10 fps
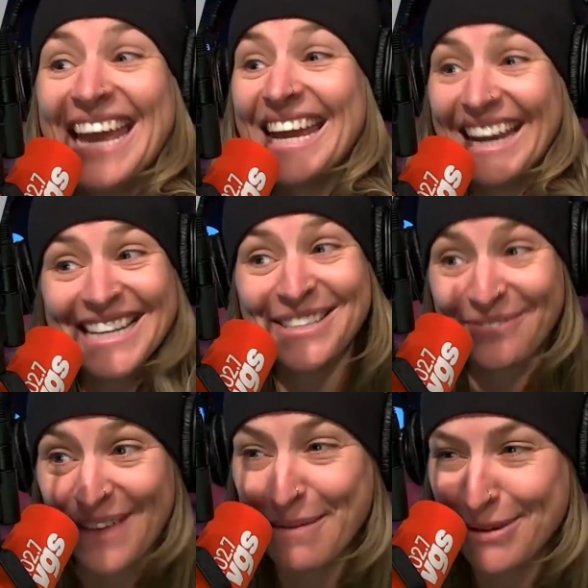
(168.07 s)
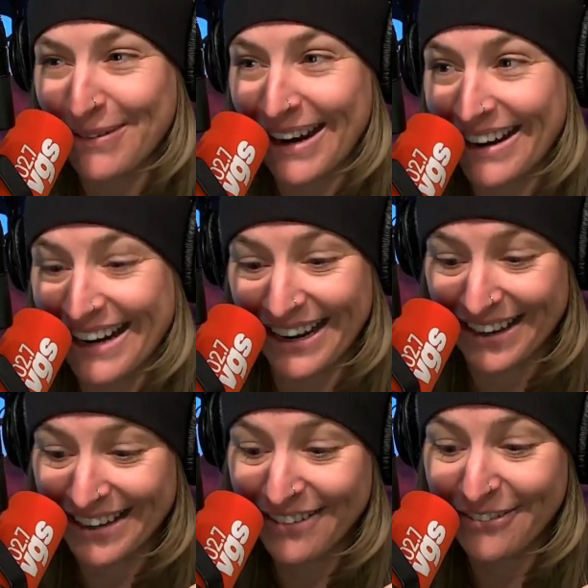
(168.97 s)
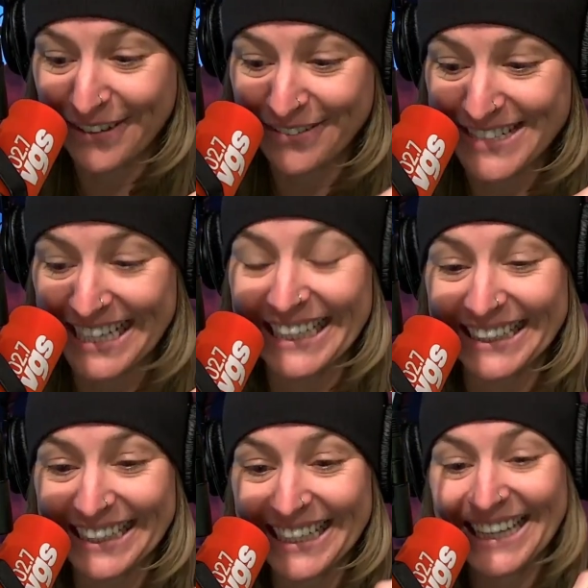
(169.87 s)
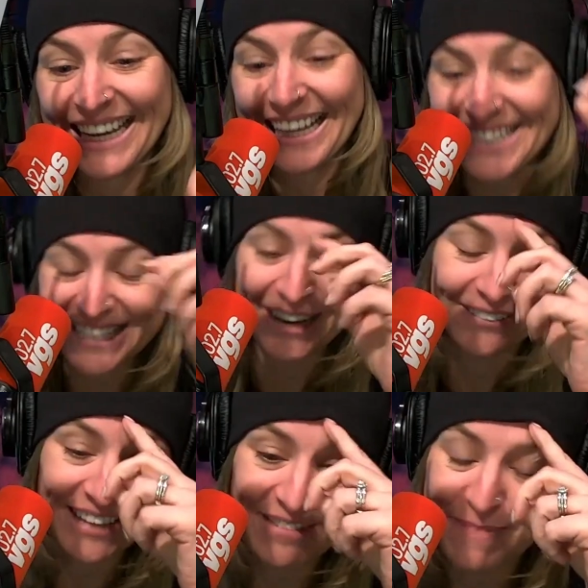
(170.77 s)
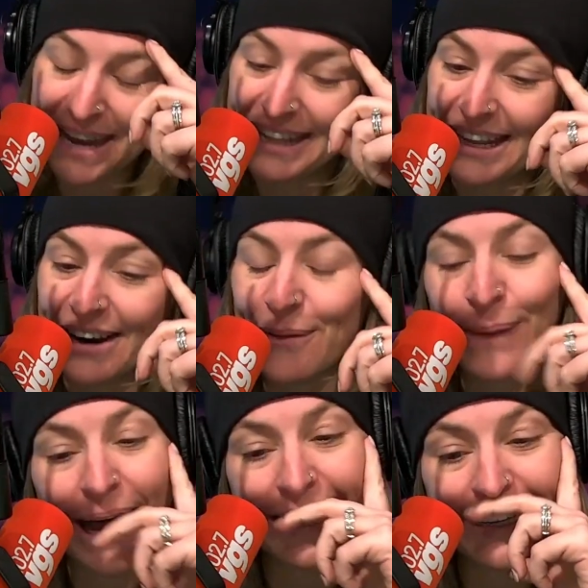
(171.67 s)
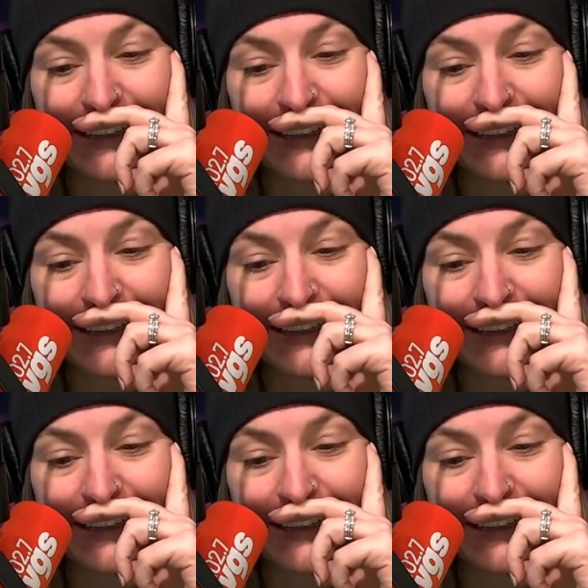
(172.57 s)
It's February 15th. So they've been in there a while.